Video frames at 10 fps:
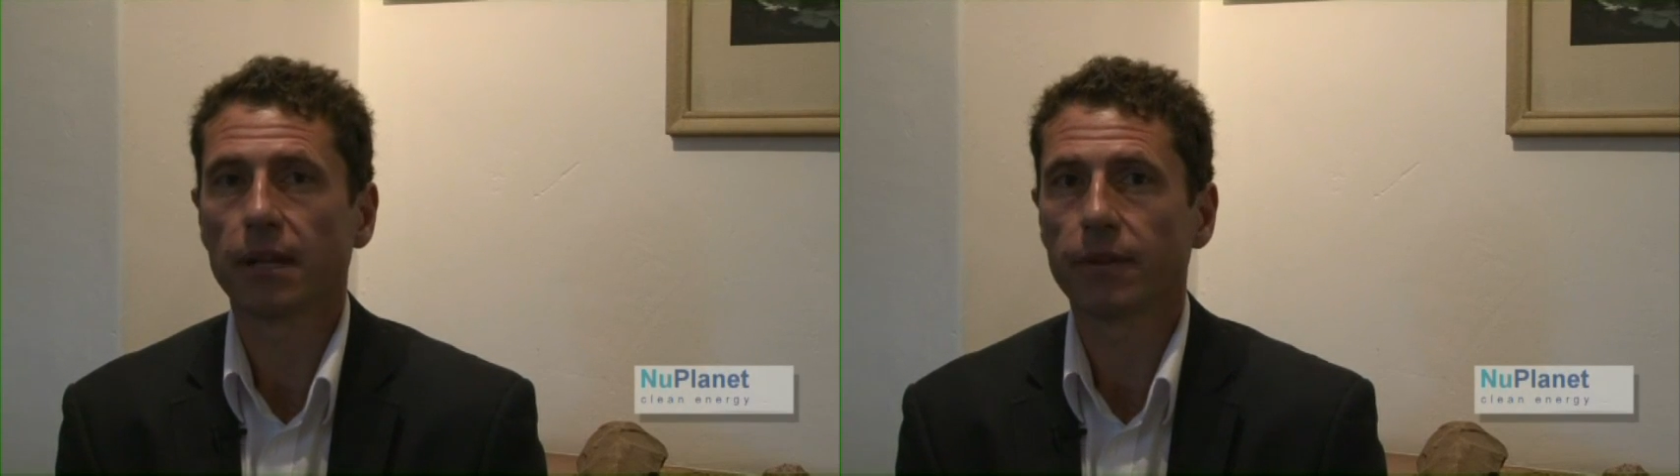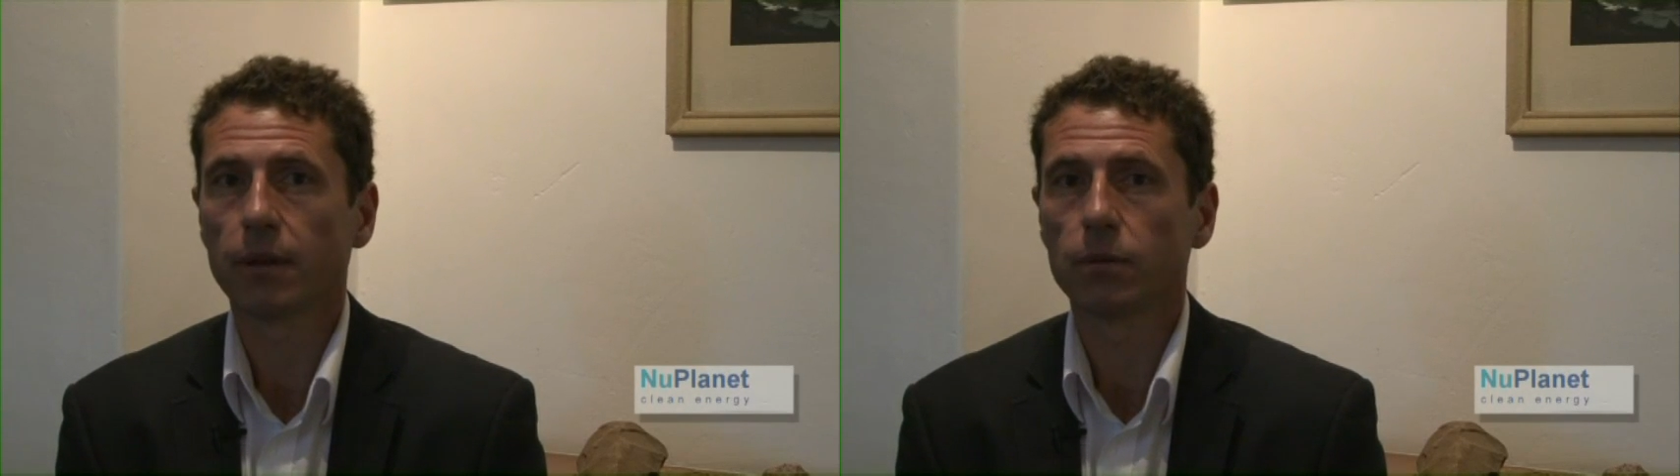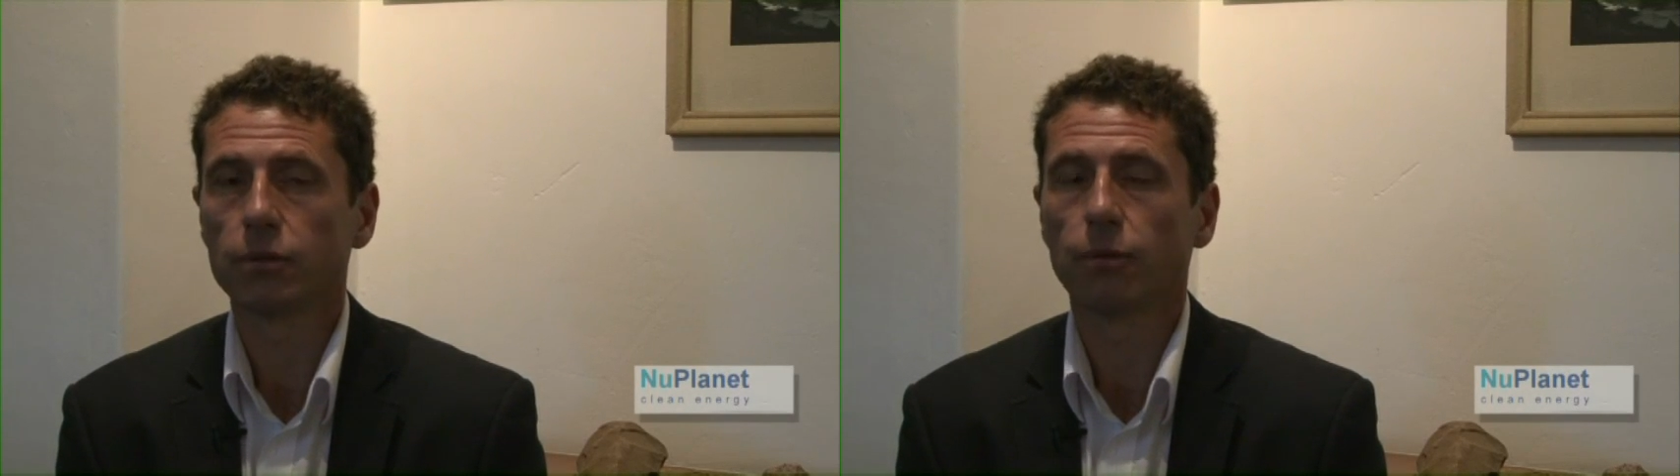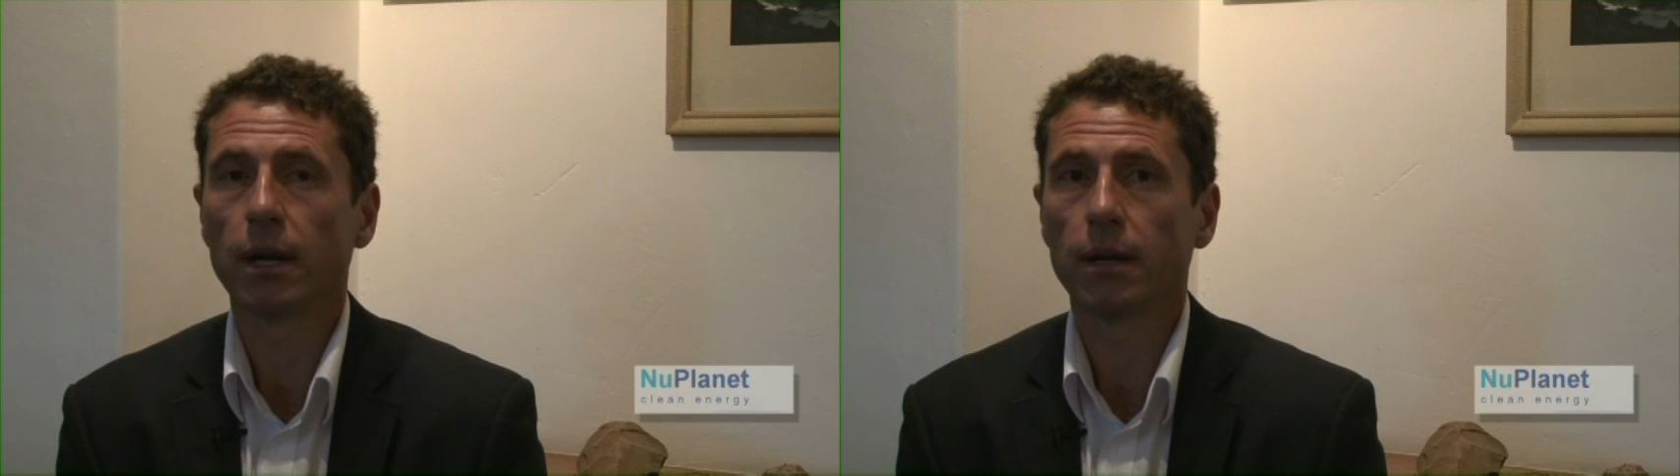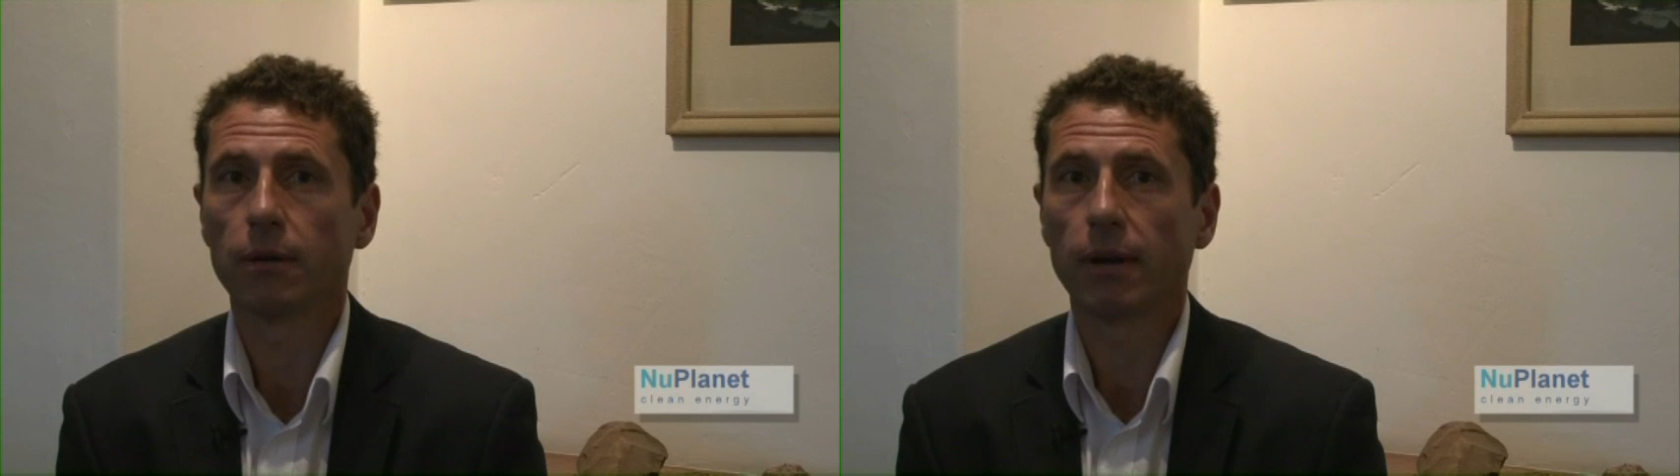Africa was
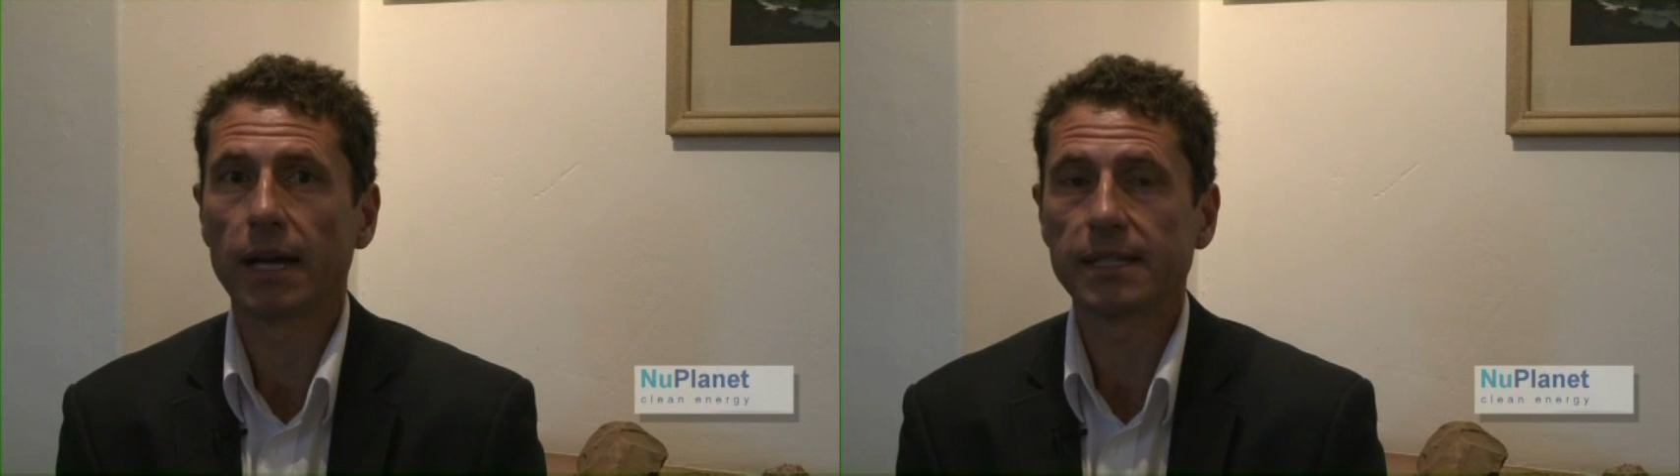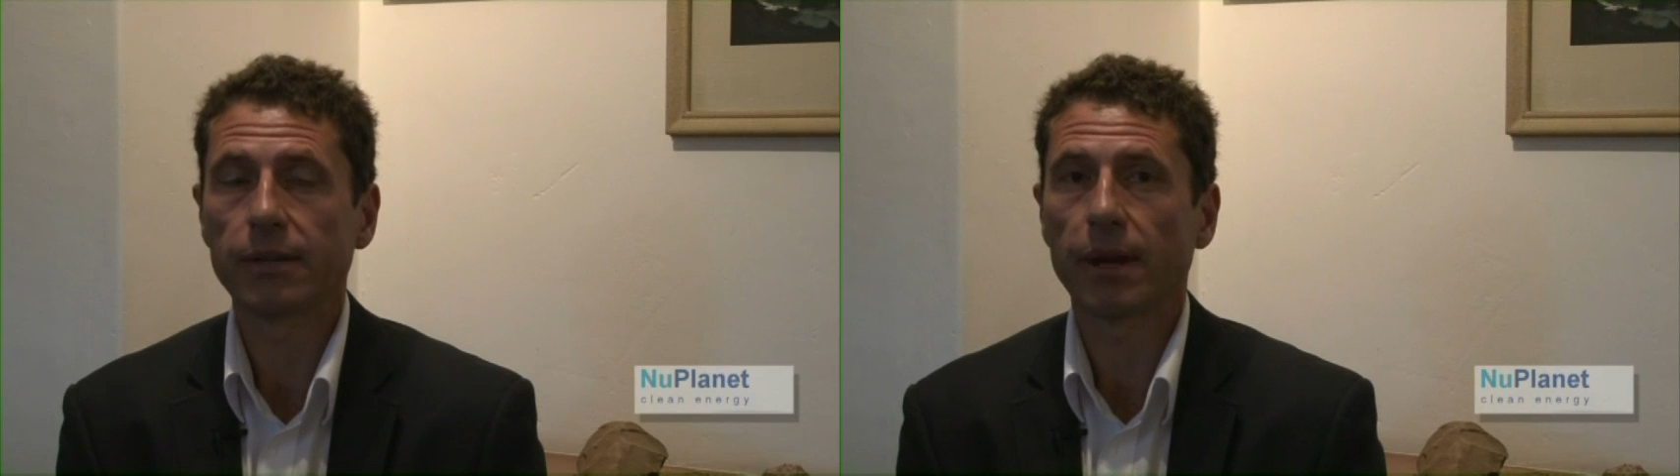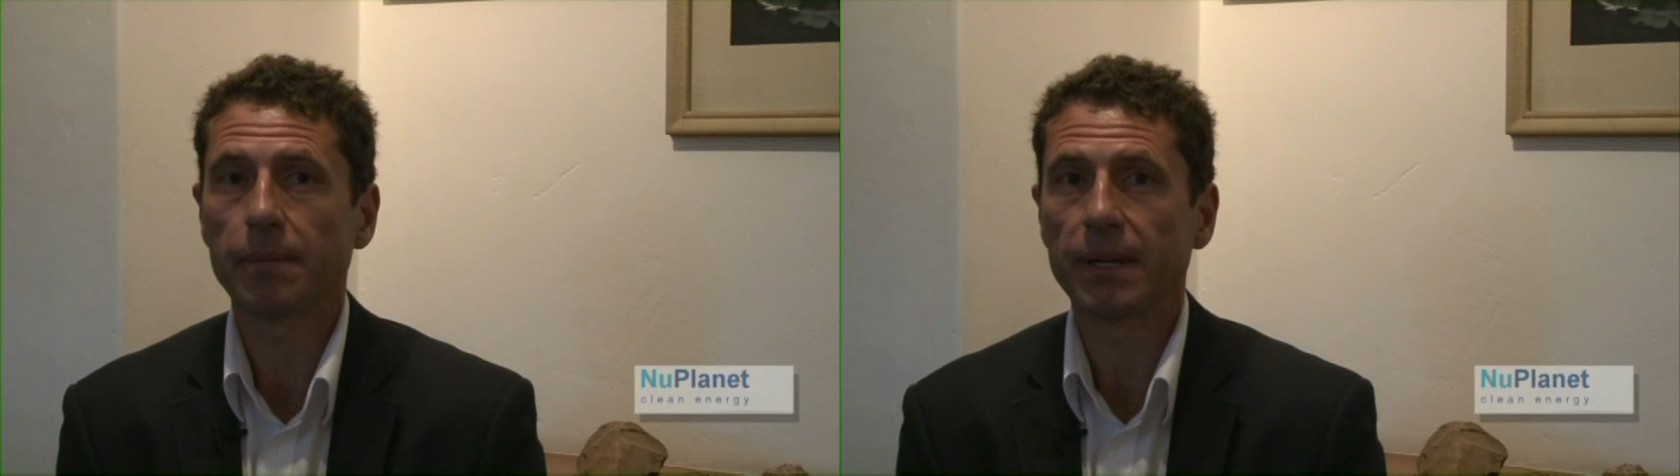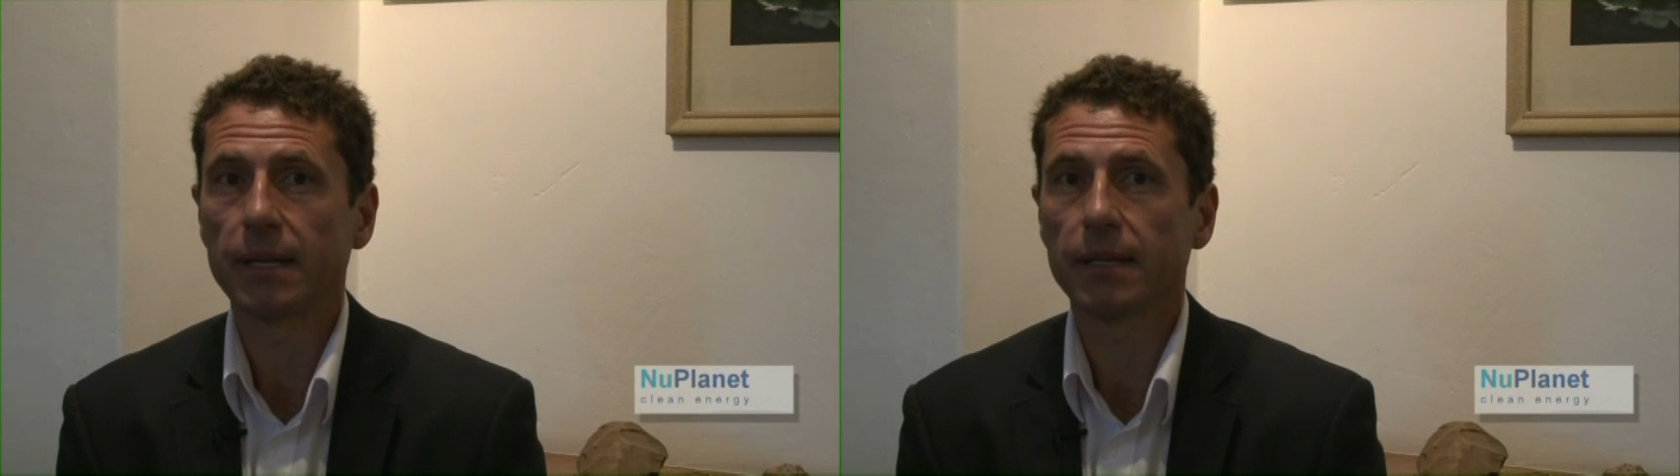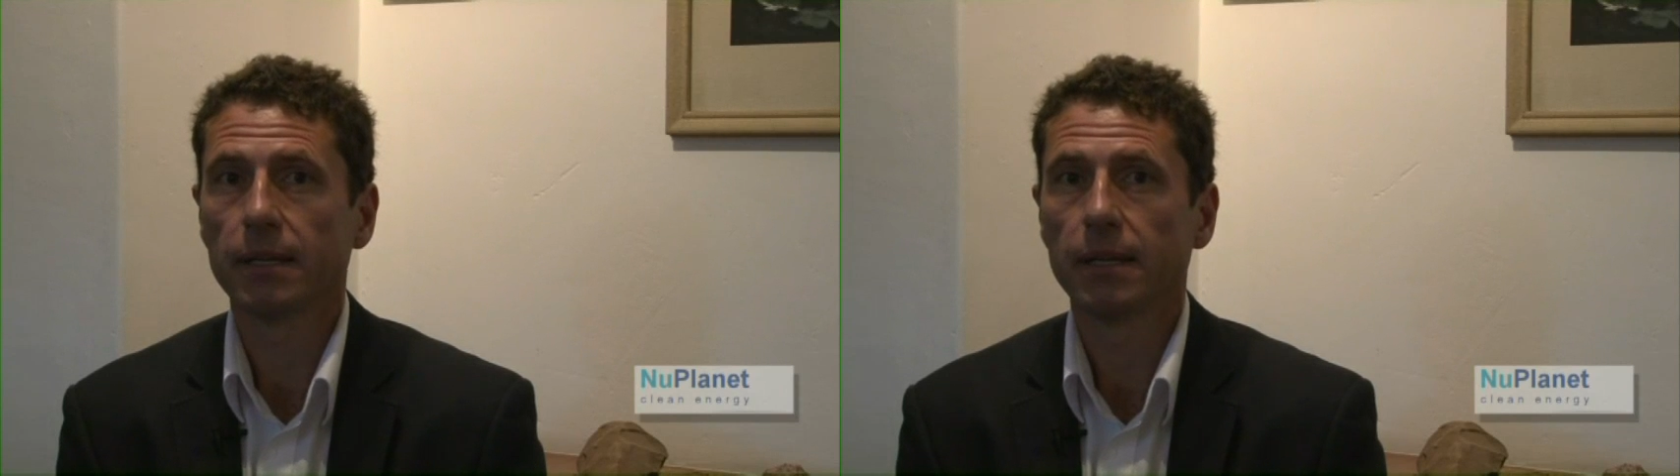rising
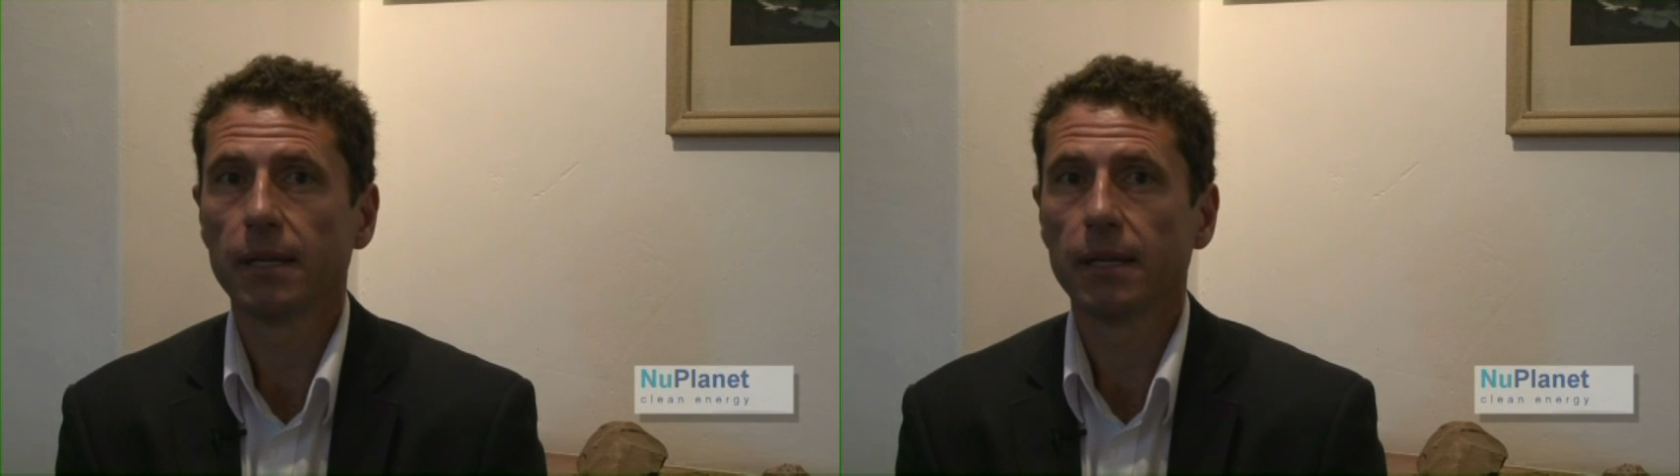rapidly.